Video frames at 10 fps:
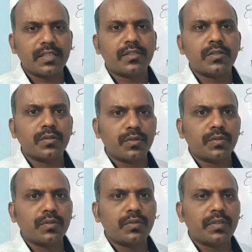Try to
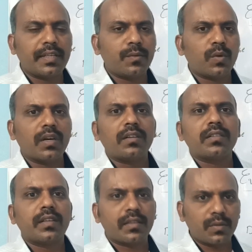know in
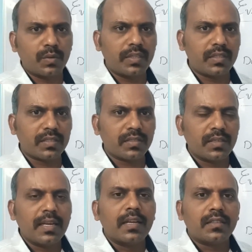what they are good at.
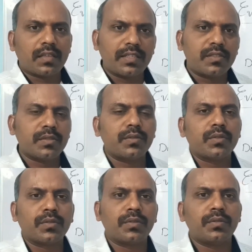Try to
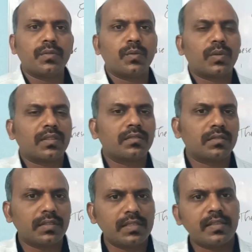know what are
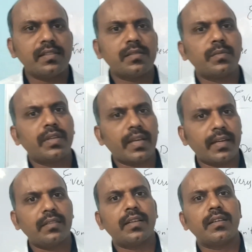the reasons
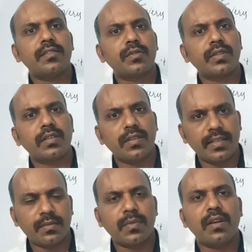behind that to get
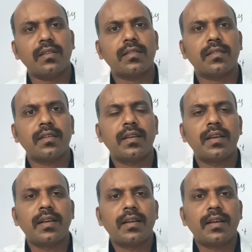less marks,
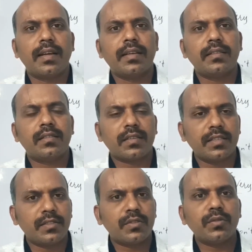and
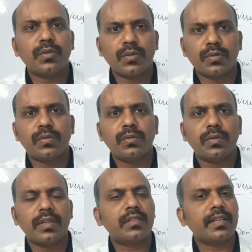try to
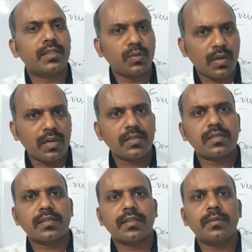know and try to
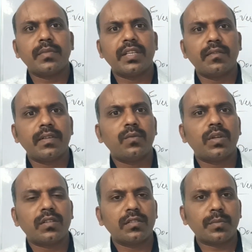ask them even
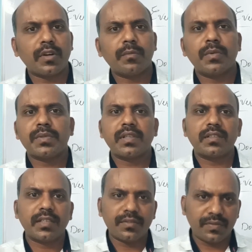what are the problems
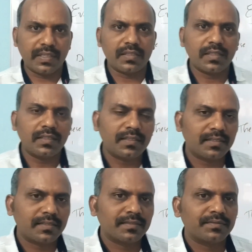that they are facing,
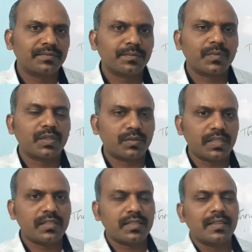
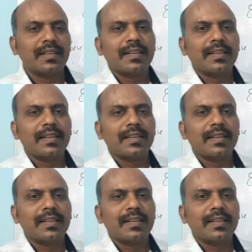right?